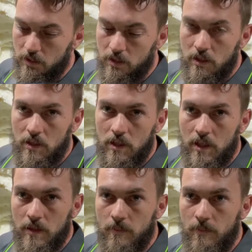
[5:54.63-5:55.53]
the
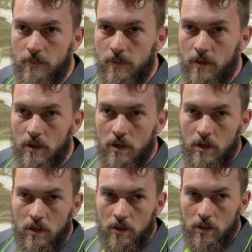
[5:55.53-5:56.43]

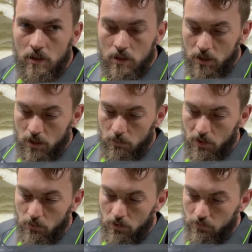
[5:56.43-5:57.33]
my
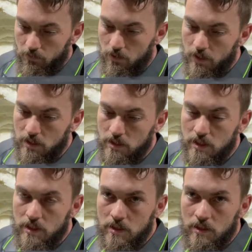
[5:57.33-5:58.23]
waterfall ones
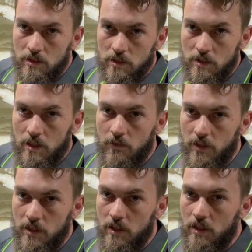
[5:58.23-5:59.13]
just over
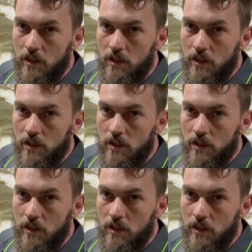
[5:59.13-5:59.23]
here.